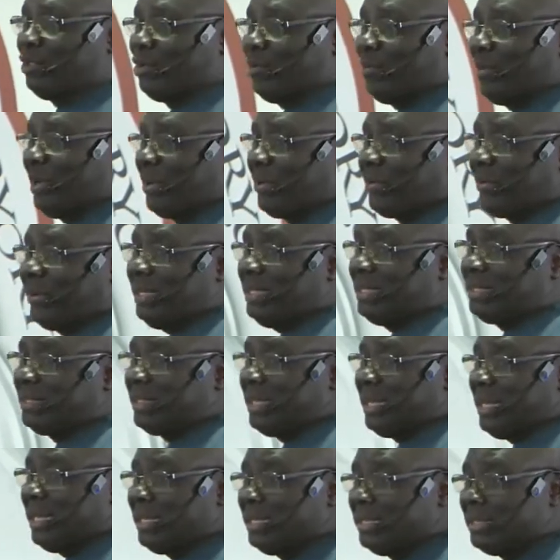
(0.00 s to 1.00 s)
to be
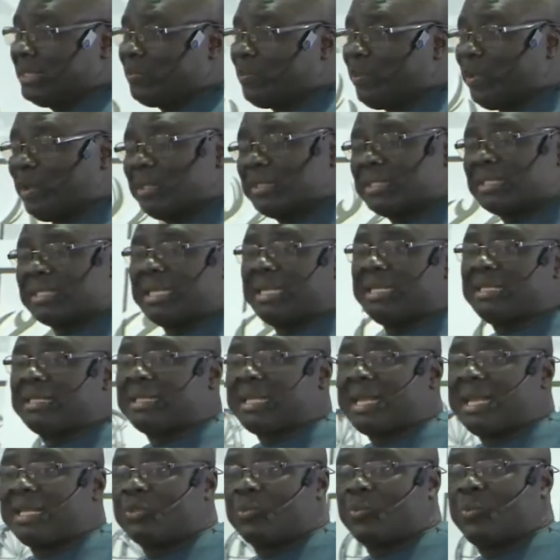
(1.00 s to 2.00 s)
Christians, Paul says
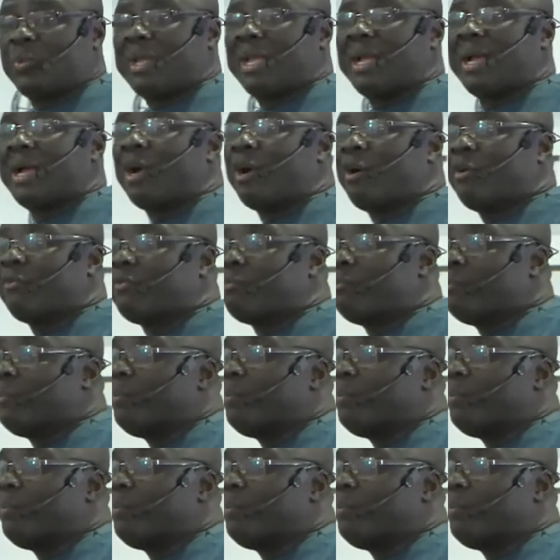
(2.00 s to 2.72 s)
that we are of